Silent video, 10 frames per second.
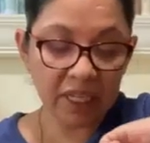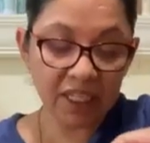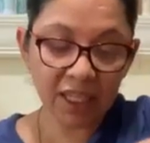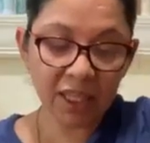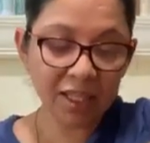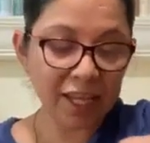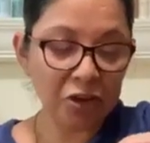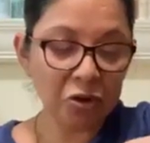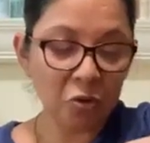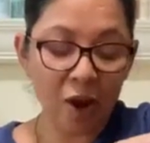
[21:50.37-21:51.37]
Mixing this,
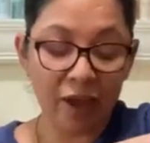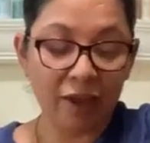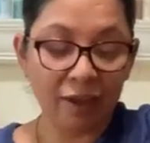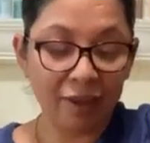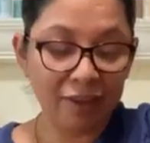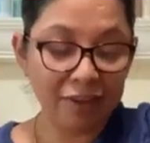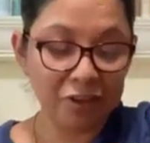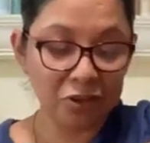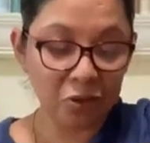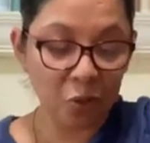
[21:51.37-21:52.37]
I don't know why.
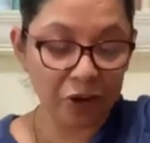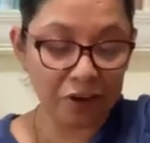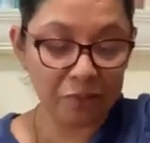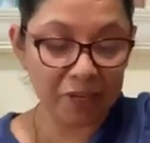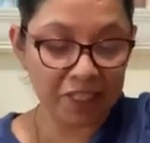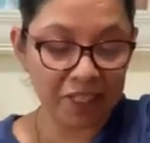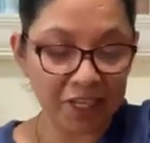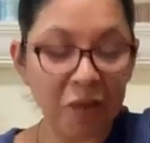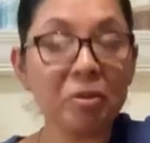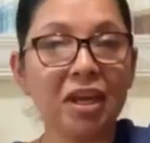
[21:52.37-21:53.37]
This is so weird.
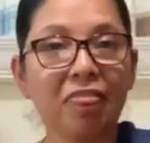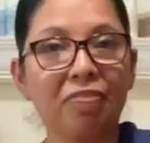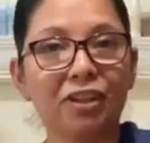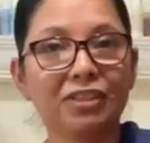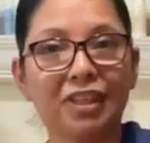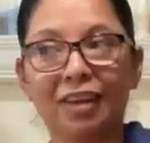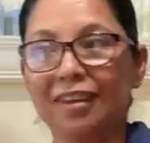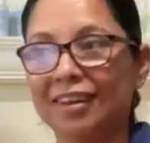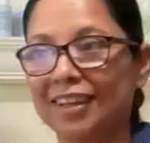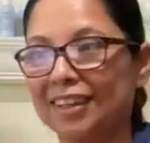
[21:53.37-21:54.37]
Mixing it, I'm getting thirsty.
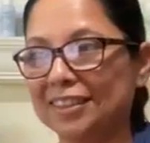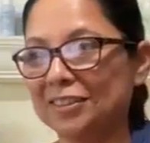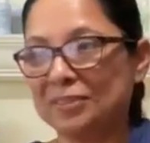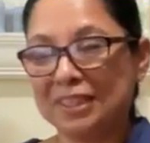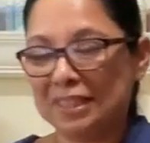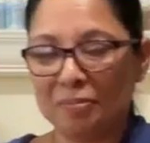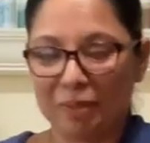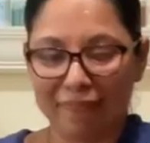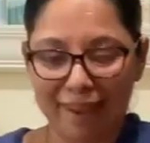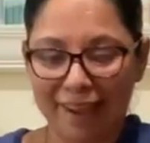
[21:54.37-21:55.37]
What's
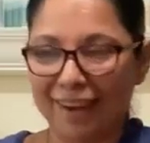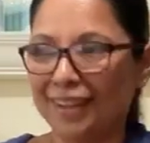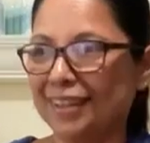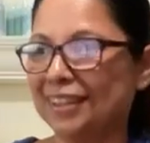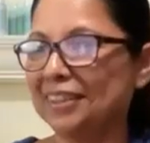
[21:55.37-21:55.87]
up with that?